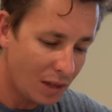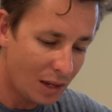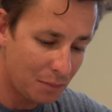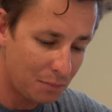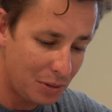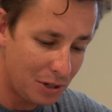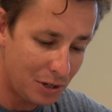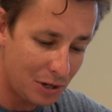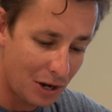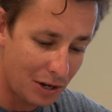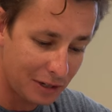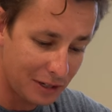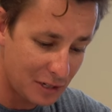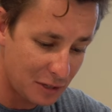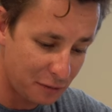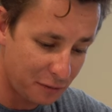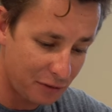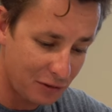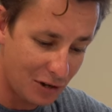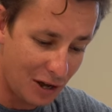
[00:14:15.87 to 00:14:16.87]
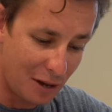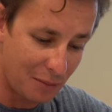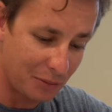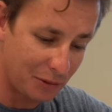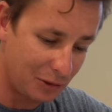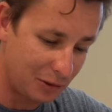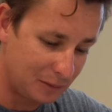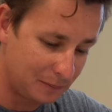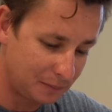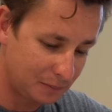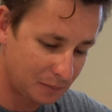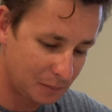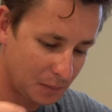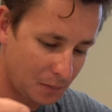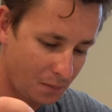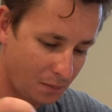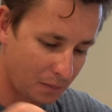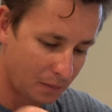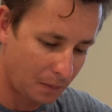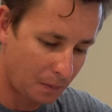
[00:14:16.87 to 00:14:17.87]
all. Peacock is phenomenal.
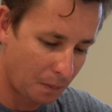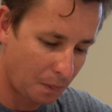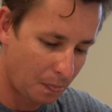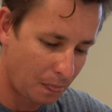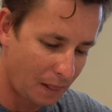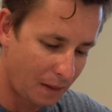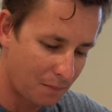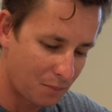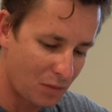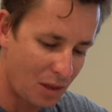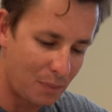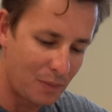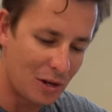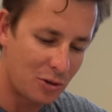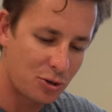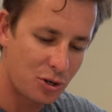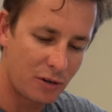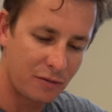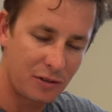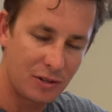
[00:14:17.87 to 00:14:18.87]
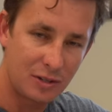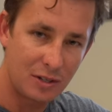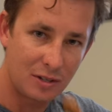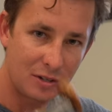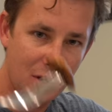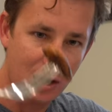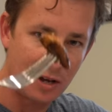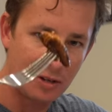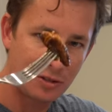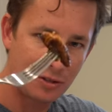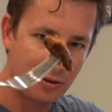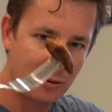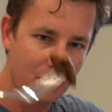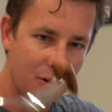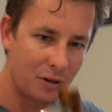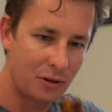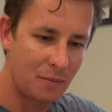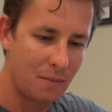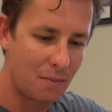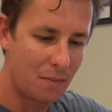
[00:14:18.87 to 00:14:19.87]
I'm not sure if this is Oscar
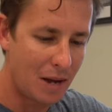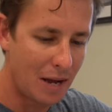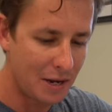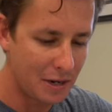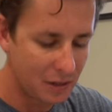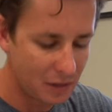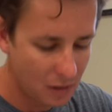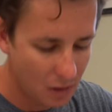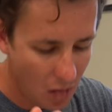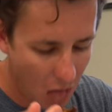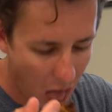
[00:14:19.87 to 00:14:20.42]
or Mayan.